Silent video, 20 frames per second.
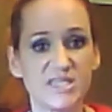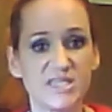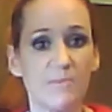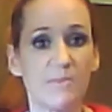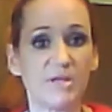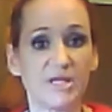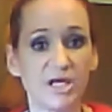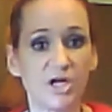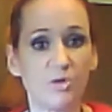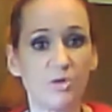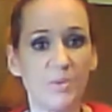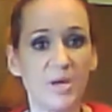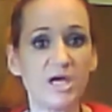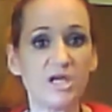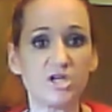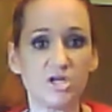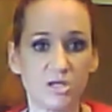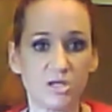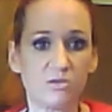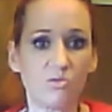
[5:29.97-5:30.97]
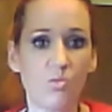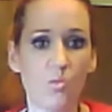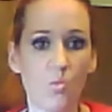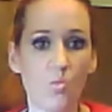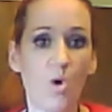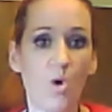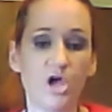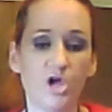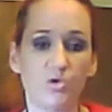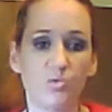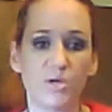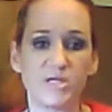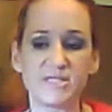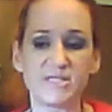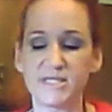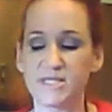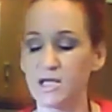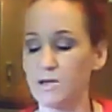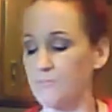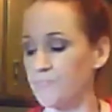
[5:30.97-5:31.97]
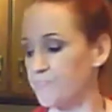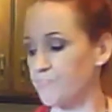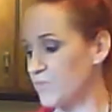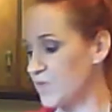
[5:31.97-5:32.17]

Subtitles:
them a little bit while you're rinsing them.